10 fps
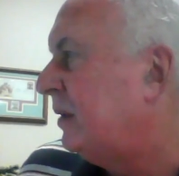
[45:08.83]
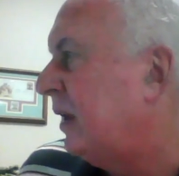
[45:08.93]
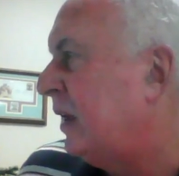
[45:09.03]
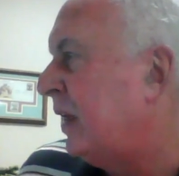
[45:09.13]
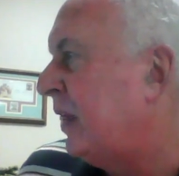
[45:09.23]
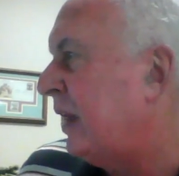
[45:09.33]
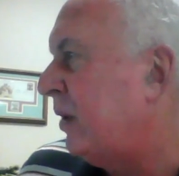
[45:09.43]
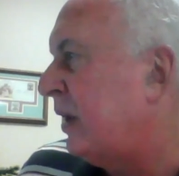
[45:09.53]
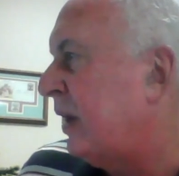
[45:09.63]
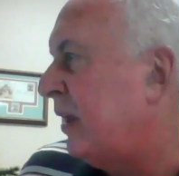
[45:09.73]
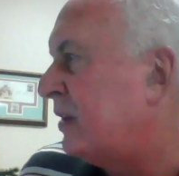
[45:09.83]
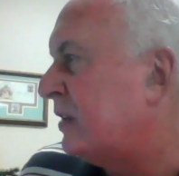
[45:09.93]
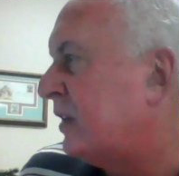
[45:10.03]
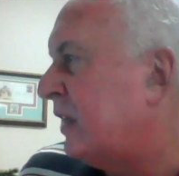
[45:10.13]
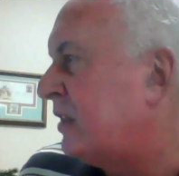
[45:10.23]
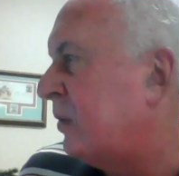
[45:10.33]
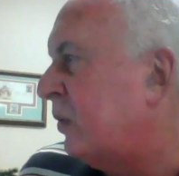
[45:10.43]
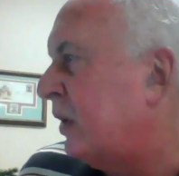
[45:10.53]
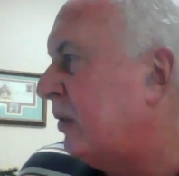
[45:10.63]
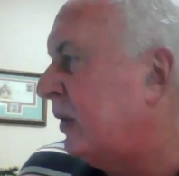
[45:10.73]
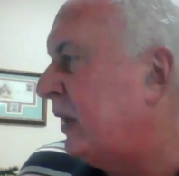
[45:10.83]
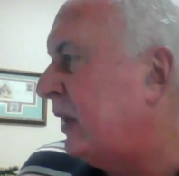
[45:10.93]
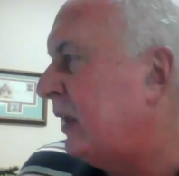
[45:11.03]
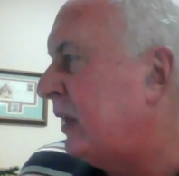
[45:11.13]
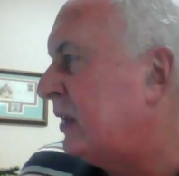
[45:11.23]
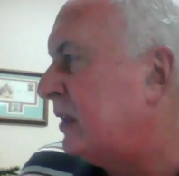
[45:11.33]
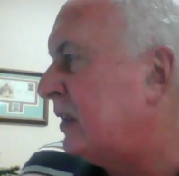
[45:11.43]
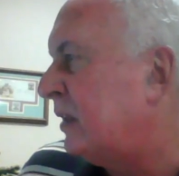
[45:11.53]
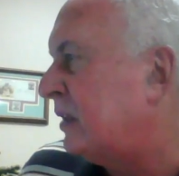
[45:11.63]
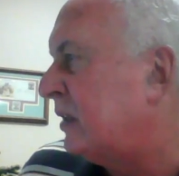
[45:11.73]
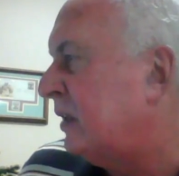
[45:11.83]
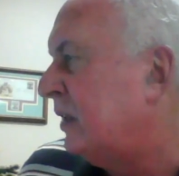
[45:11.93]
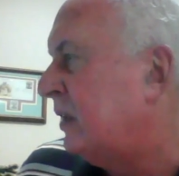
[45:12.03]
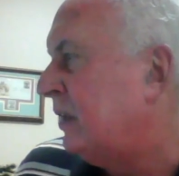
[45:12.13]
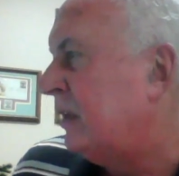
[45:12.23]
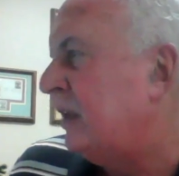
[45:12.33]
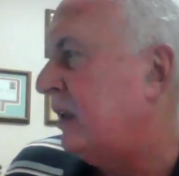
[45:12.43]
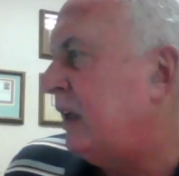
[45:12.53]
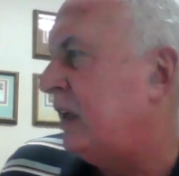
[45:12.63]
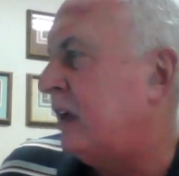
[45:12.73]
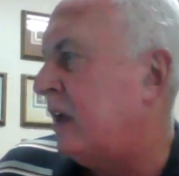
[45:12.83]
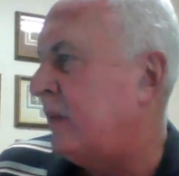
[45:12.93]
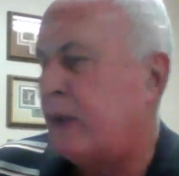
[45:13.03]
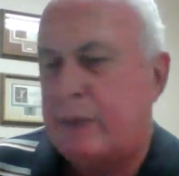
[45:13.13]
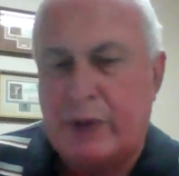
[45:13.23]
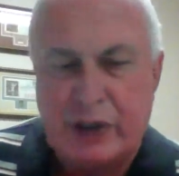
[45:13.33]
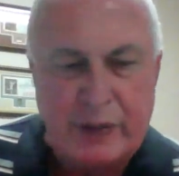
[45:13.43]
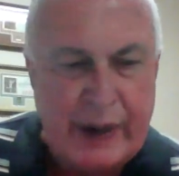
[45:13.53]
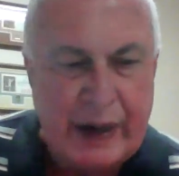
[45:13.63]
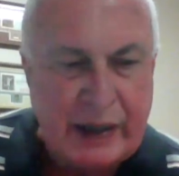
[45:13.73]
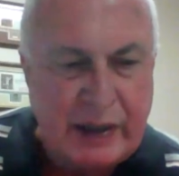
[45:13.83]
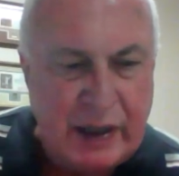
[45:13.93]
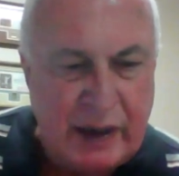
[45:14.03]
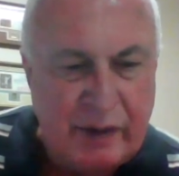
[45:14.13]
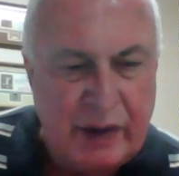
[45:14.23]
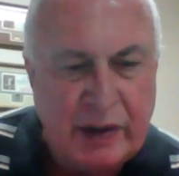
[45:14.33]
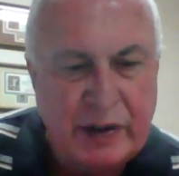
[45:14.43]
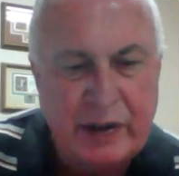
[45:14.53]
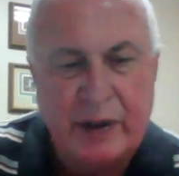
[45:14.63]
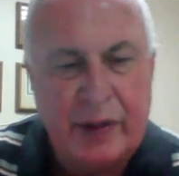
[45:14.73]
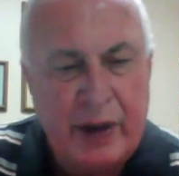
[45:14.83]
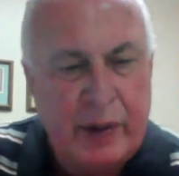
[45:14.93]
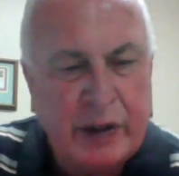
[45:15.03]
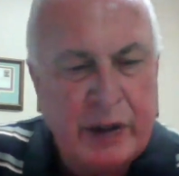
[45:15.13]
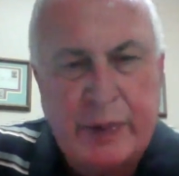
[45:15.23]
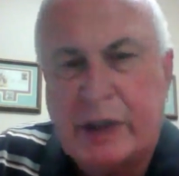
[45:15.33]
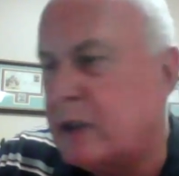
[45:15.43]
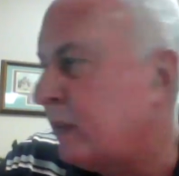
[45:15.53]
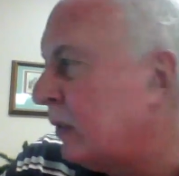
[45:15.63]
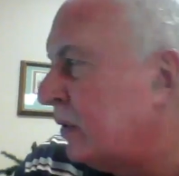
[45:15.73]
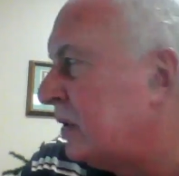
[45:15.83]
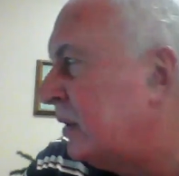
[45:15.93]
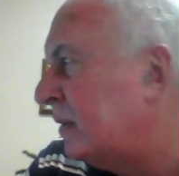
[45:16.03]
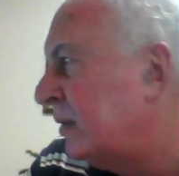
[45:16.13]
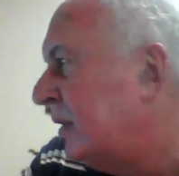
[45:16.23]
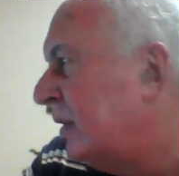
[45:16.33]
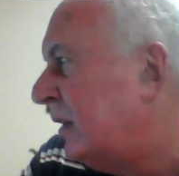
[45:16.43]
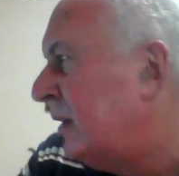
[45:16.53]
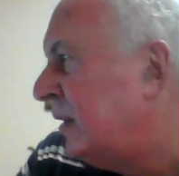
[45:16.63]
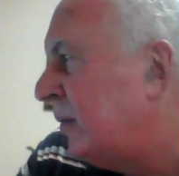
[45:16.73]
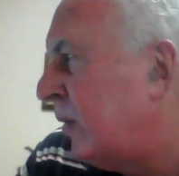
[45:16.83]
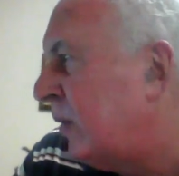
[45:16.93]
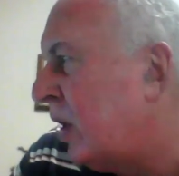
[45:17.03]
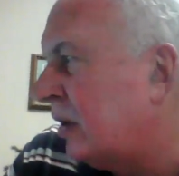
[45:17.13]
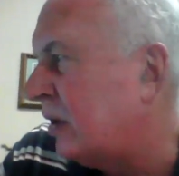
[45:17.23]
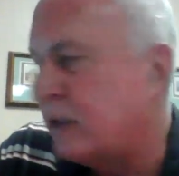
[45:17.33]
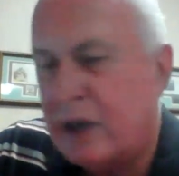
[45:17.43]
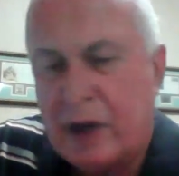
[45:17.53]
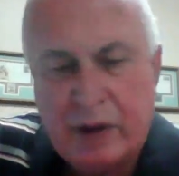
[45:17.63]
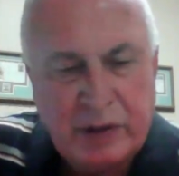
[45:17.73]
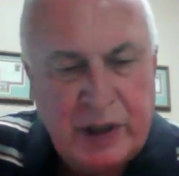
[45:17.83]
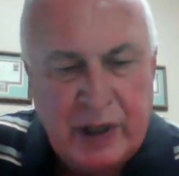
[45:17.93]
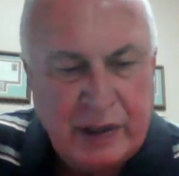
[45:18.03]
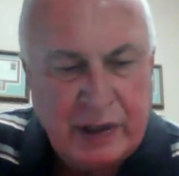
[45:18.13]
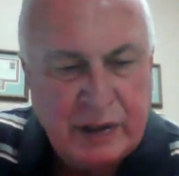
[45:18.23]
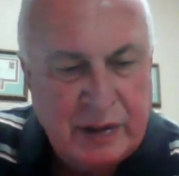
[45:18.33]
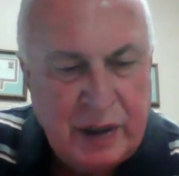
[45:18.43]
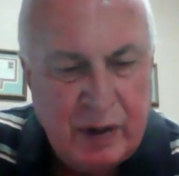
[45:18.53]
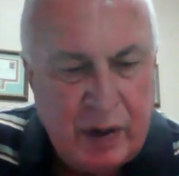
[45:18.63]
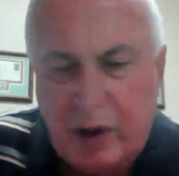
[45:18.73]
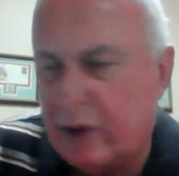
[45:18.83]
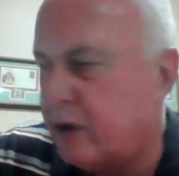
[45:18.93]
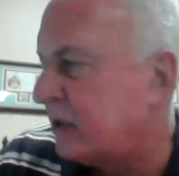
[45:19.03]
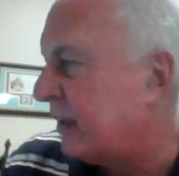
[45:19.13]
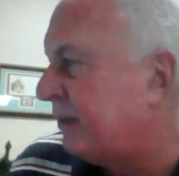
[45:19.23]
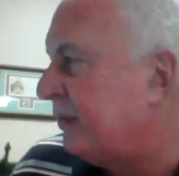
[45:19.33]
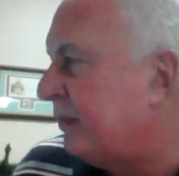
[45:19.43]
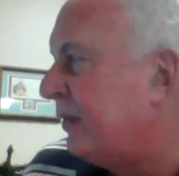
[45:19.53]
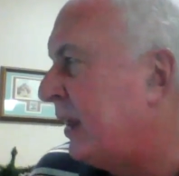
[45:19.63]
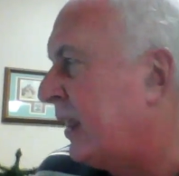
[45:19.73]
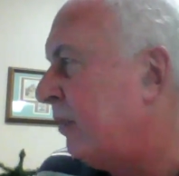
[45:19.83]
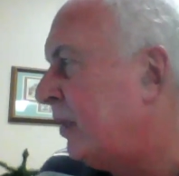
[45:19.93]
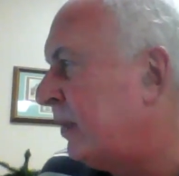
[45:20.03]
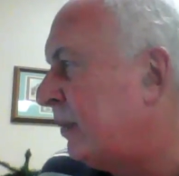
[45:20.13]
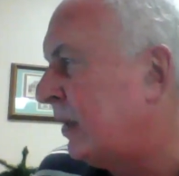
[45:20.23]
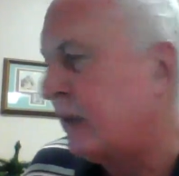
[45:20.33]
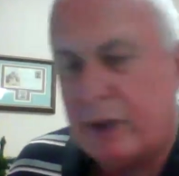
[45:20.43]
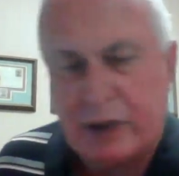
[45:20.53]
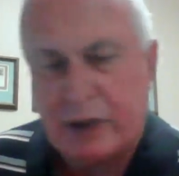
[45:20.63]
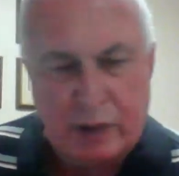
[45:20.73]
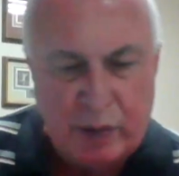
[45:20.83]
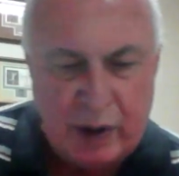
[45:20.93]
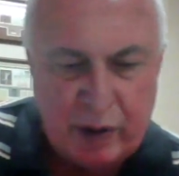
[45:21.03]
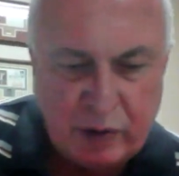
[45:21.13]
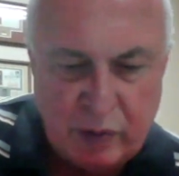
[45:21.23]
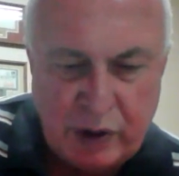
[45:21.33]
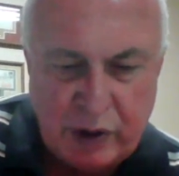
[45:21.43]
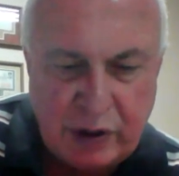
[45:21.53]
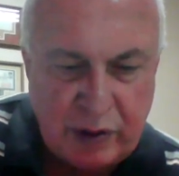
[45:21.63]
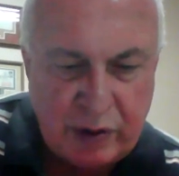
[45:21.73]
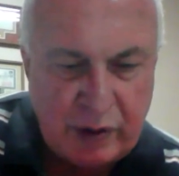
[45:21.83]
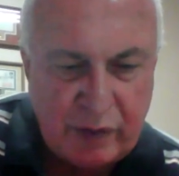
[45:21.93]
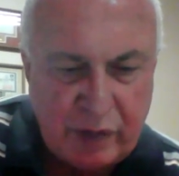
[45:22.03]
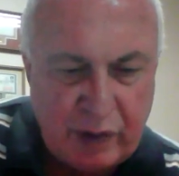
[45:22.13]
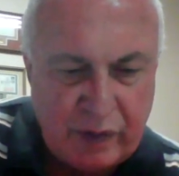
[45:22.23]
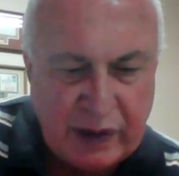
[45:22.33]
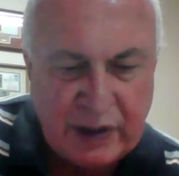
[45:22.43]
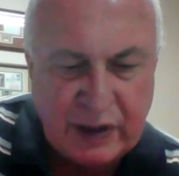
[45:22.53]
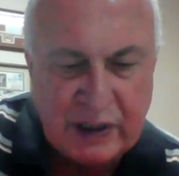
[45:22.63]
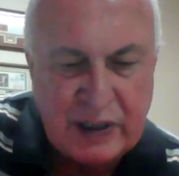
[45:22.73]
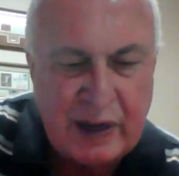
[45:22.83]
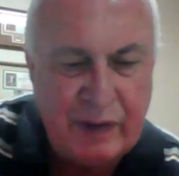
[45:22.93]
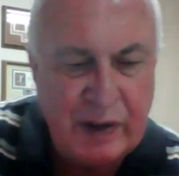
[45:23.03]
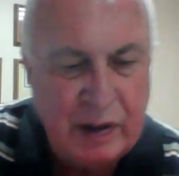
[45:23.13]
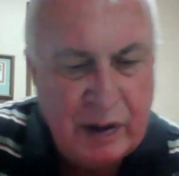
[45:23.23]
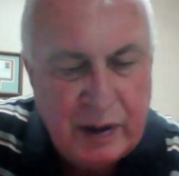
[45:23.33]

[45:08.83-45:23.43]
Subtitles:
and I thought, okay, there's lesson 1 readings, and there's the economic perspective, there's the theories, principles, and models, and all those things. You know, there's like, I can't remember how many there was. Well, there's 1, 2, 3, 4, 5, 6, 7,